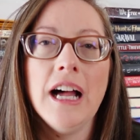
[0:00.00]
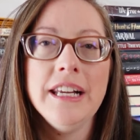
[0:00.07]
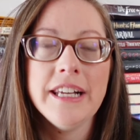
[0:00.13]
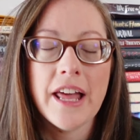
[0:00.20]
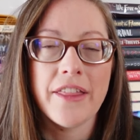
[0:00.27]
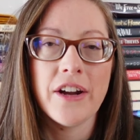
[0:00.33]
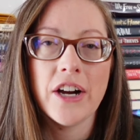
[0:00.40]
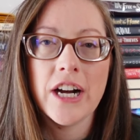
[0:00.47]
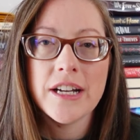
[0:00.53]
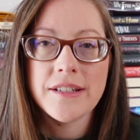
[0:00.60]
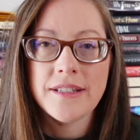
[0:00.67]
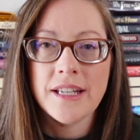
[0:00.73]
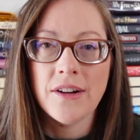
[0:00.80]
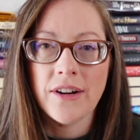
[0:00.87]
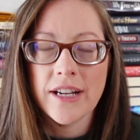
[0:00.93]
another
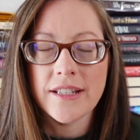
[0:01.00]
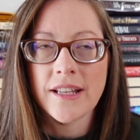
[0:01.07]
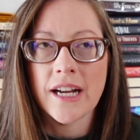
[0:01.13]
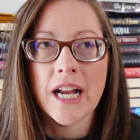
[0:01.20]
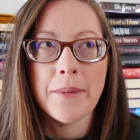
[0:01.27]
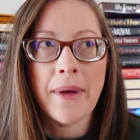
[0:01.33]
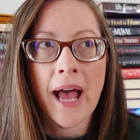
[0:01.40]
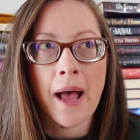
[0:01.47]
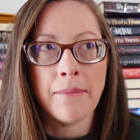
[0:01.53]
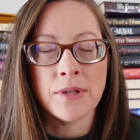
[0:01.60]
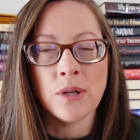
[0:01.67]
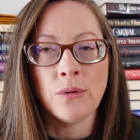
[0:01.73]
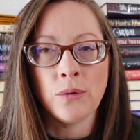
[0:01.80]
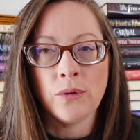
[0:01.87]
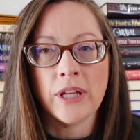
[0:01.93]
series that I'm
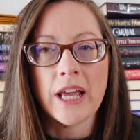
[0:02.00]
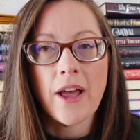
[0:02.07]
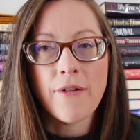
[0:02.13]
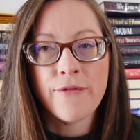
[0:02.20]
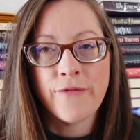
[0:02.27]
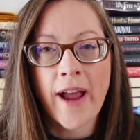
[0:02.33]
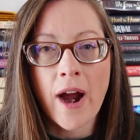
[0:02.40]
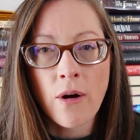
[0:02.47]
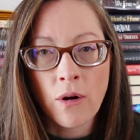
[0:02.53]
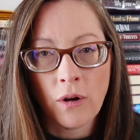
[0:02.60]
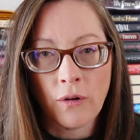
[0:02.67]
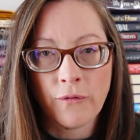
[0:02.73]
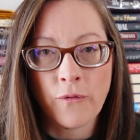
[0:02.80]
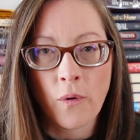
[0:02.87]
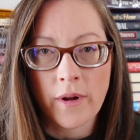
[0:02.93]
absolutely
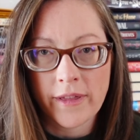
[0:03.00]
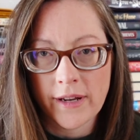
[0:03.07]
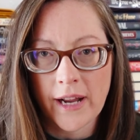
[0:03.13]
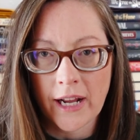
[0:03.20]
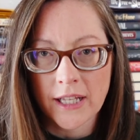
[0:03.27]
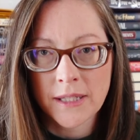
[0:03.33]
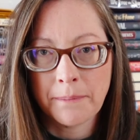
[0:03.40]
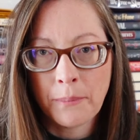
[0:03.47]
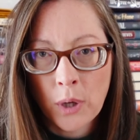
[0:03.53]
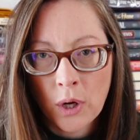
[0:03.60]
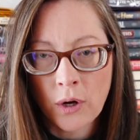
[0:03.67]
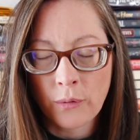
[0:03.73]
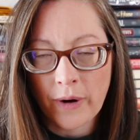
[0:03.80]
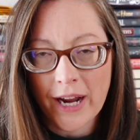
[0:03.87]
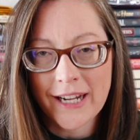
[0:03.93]
feral for the next
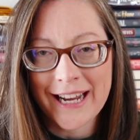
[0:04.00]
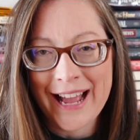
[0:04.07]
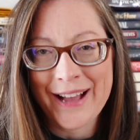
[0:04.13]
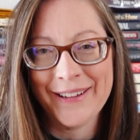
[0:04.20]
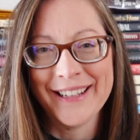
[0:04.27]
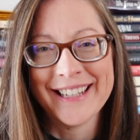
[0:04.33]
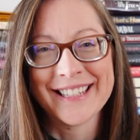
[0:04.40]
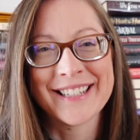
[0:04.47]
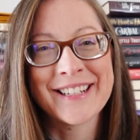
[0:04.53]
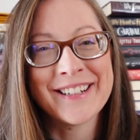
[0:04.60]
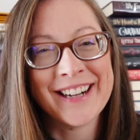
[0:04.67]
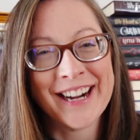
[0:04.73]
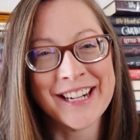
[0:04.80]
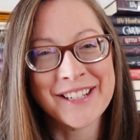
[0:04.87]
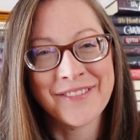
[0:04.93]
book right now is A
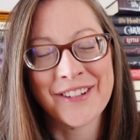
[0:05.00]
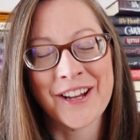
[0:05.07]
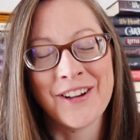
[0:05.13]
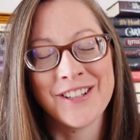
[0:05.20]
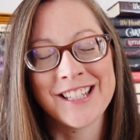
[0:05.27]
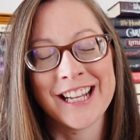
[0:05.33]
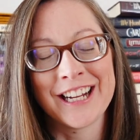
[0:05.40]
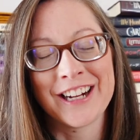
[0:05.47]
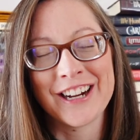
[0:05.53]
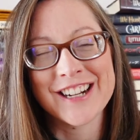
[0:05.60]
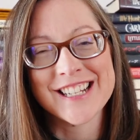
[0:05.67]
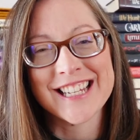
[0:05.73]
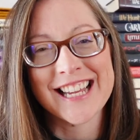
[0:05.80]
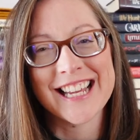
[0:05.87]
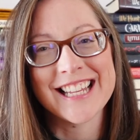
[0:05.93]
Crown of Oaths and
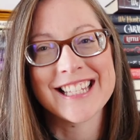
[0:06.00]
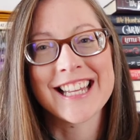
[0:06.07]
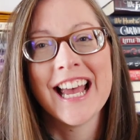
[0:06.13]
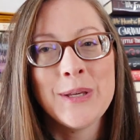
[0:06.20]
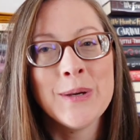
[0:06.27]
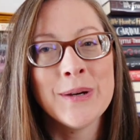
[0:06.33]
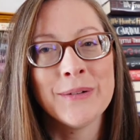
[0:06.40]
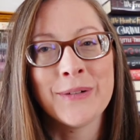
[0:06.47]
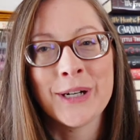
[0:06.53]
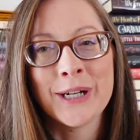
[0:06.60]
Curses. You